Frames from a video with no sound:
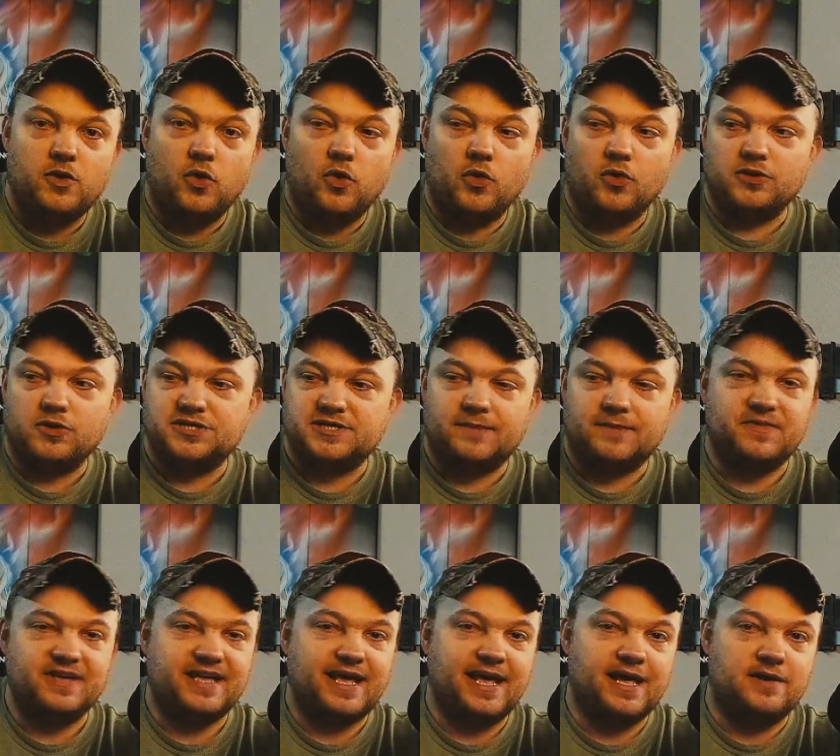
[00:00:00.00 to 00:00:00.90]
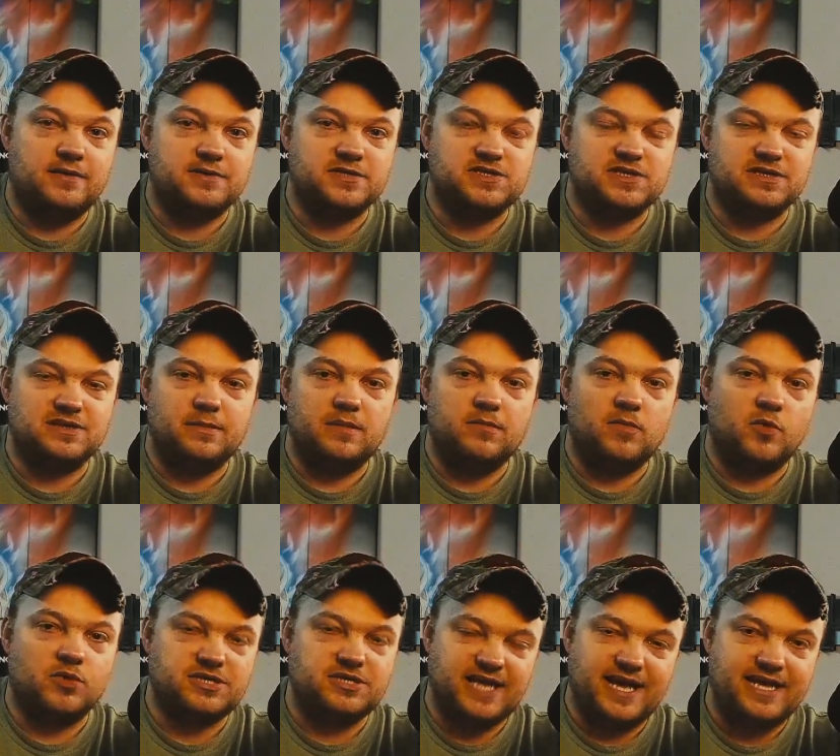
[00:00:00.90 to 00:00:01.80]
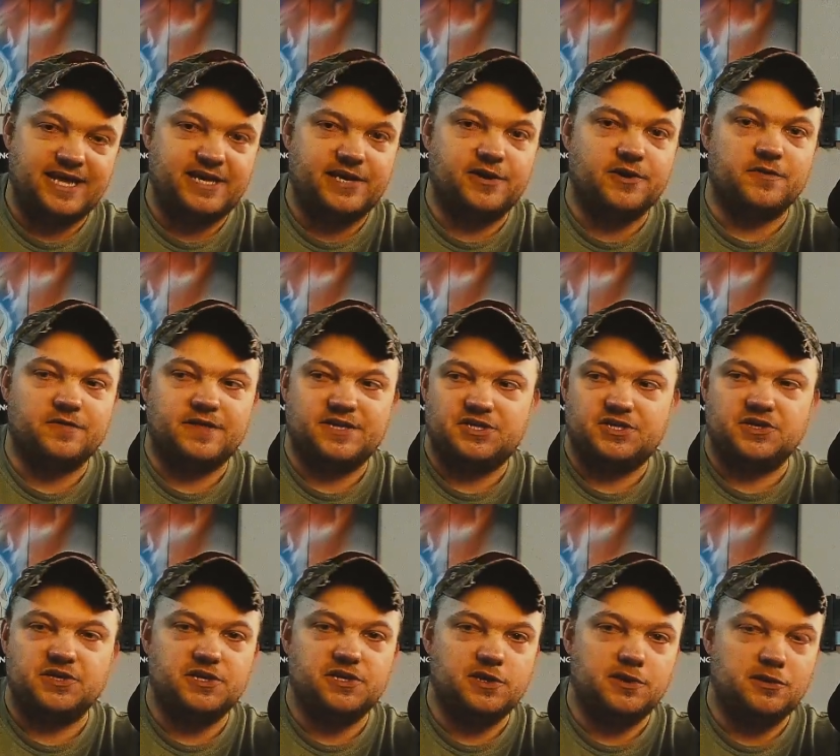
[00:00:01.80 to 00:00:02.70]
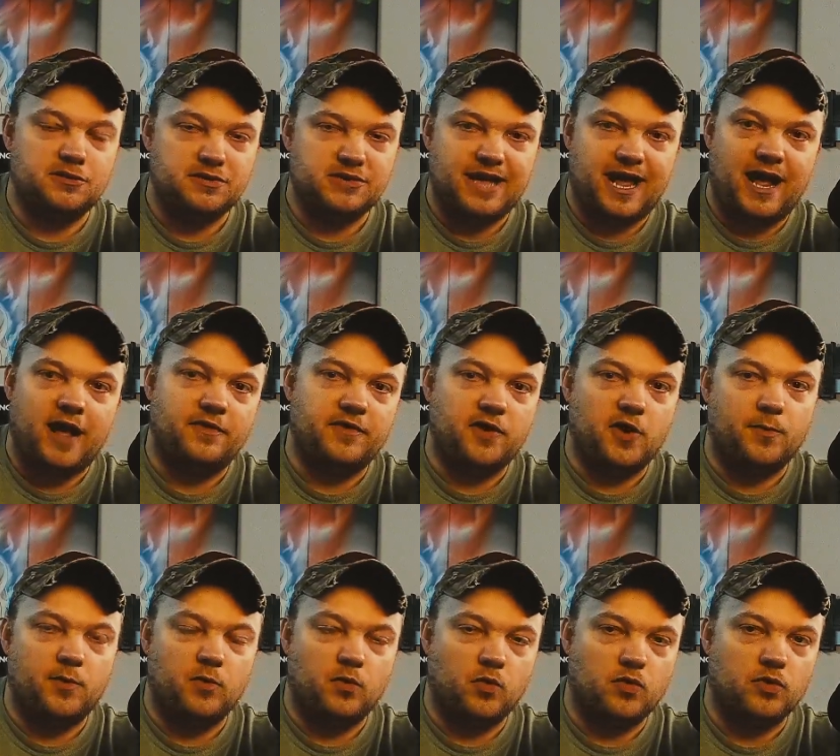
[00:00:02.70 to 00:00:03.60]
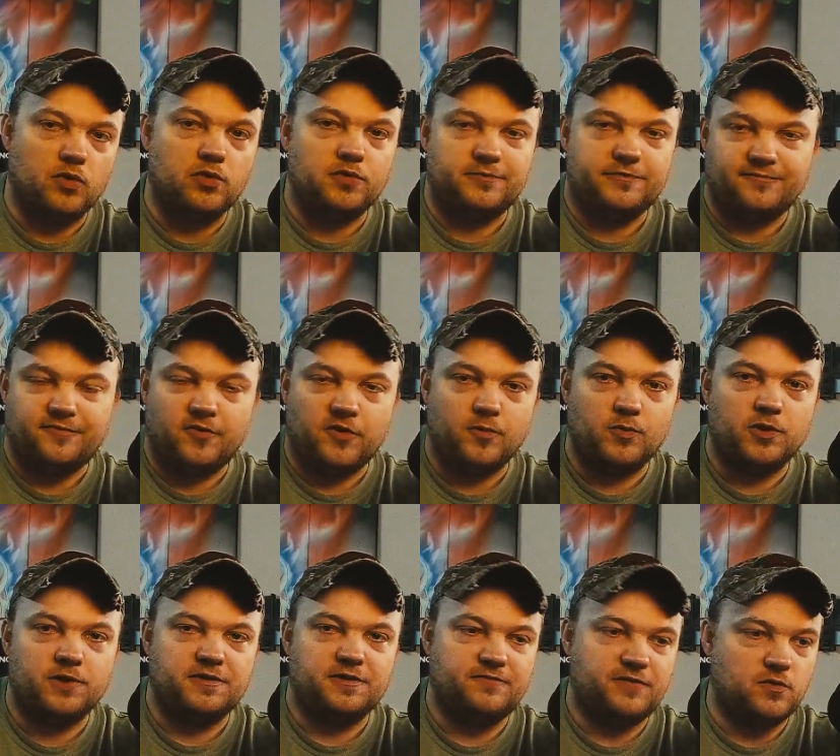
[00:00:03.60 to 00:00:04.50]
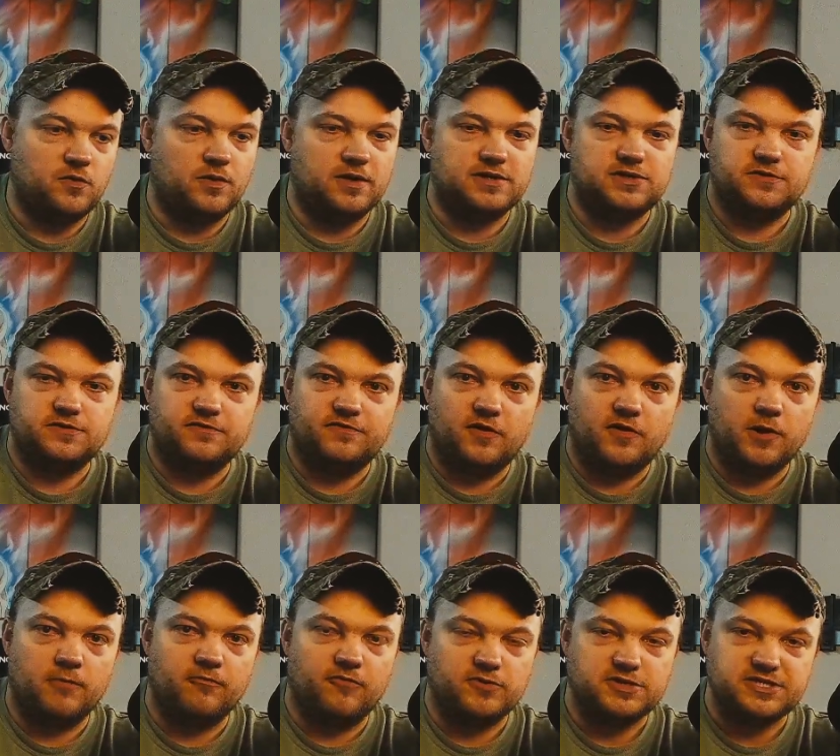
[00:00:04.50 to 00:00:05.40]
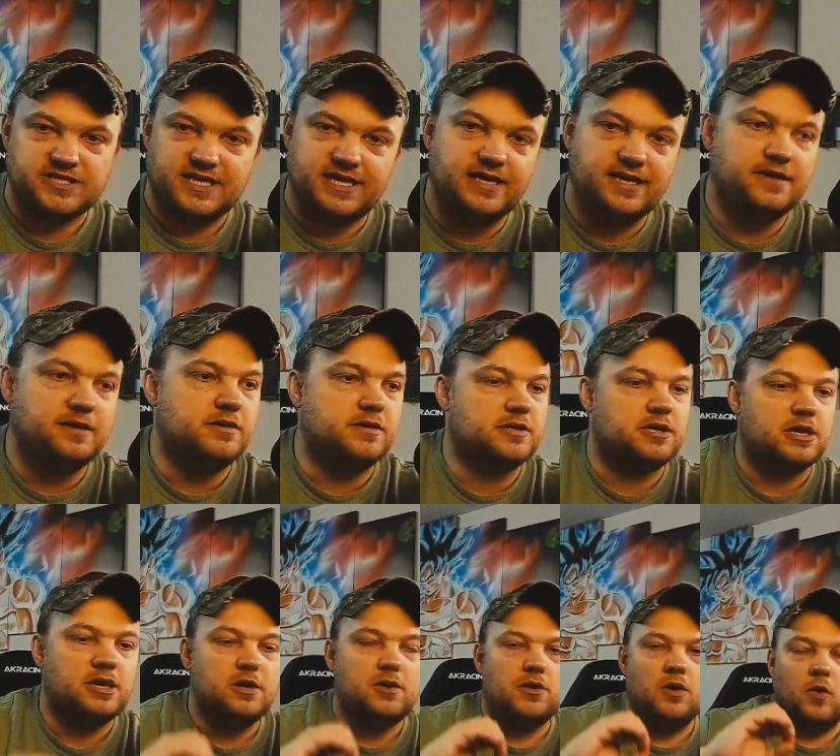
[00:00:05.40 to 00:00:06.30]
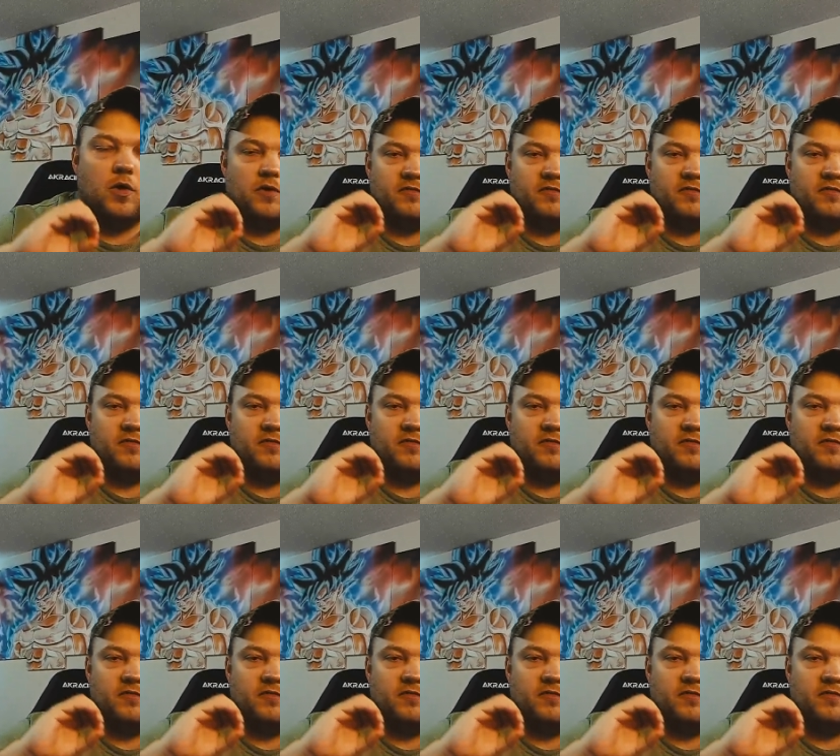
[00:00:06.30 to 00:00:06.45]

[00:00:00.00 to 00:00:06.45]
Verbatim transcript: or something else a little bit more tankier that you can use out in the open world to farm with, if you want to farm for skins, or if